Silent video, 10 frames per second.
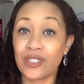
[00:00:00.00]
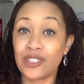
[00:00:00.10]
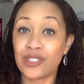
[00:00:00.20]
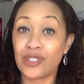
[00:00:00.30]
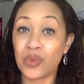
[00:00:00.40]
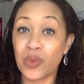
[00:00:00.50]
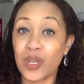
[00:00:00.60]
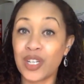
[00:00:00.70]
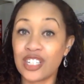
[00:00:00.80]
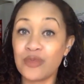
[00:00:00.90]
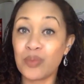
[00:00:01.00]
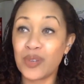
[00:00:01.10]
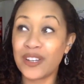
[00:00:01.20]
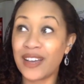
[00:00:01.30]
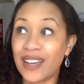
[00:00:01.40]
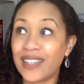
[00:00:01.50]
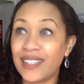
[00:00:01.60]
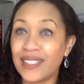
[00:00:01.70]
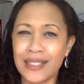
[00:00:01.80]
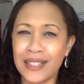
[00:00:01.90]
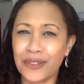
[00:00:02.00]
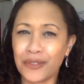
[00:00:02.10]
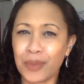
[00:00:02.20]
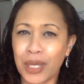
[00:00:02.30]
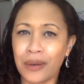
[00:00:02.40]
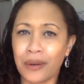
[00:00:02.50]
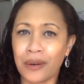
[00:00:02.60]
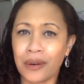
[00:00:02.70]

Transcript: situation, but I can see it from here.